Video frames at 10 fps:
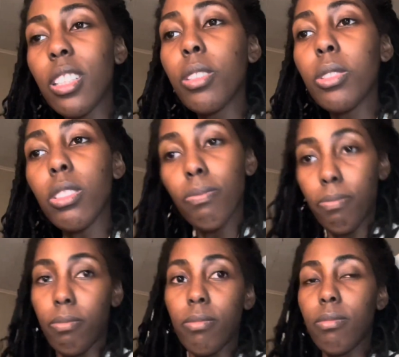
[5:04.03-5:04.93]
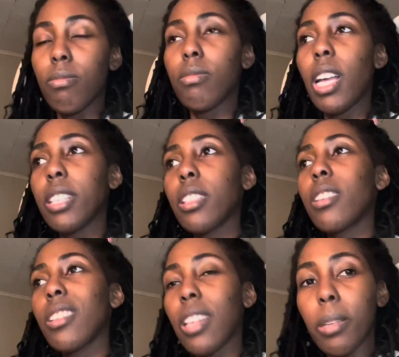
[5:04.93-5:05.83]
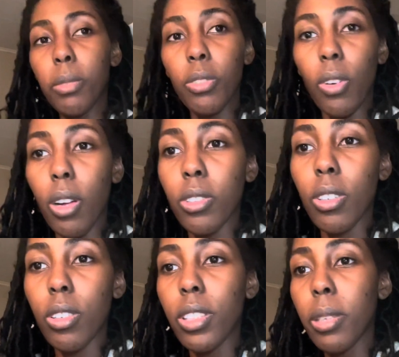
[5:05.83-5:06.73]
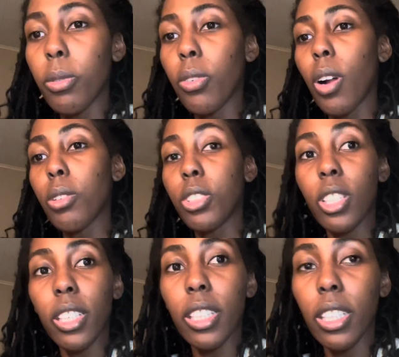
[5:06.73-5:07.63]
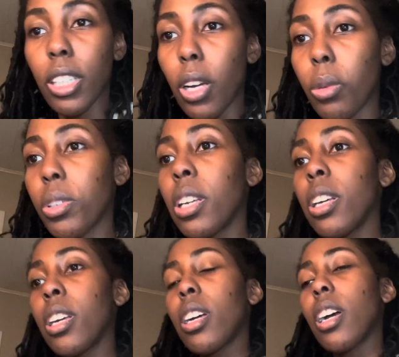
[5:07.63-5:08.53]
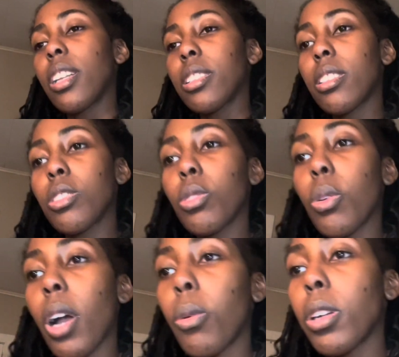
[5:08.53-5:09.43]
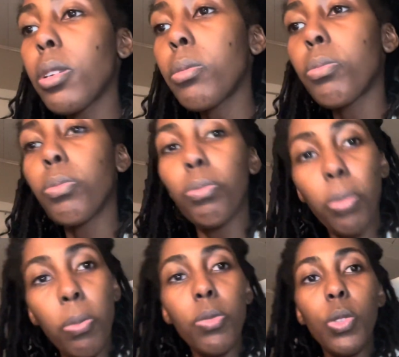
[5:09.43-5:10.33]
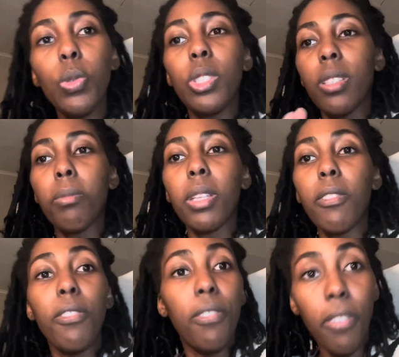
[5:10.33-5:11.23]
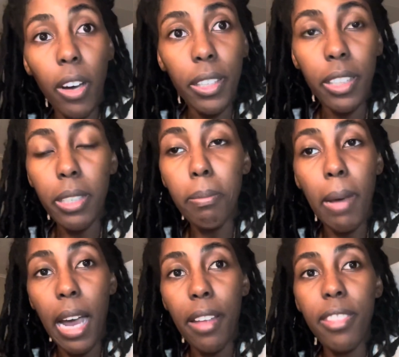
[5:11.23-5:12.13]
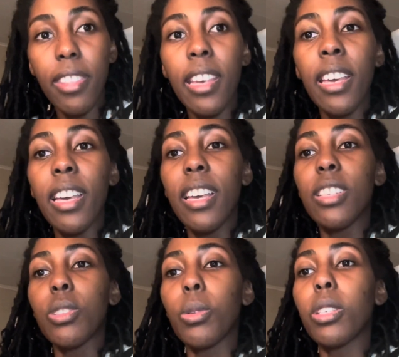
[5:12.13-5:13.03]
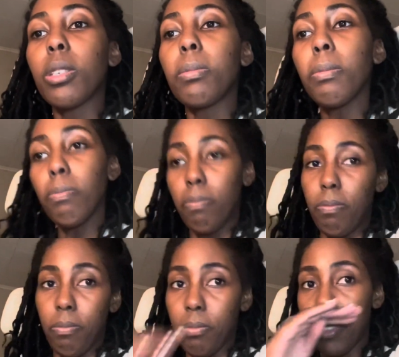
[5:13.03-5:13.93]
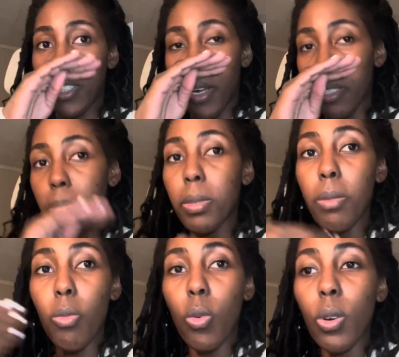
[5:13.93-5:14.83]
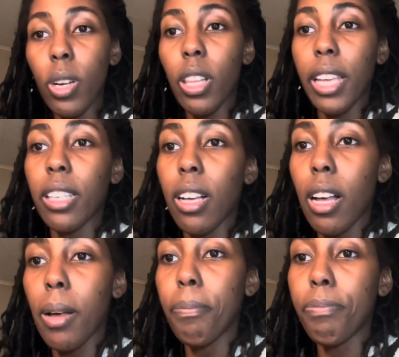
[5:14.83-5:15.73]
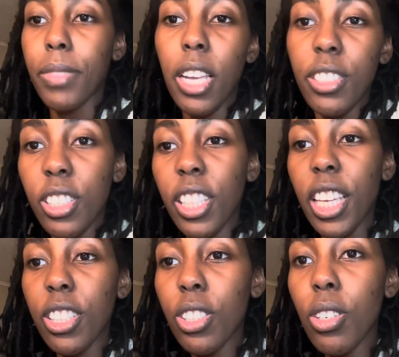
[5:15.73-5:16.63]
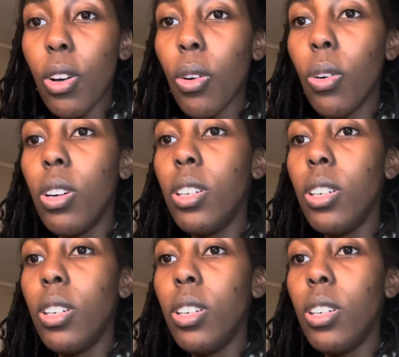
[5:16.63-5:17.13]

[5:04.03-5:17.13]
I think it was last time the night before or day before I was checking it out. And I said, you know what, I want to do something fun like math, so it could sorry, it could be more like um, educational,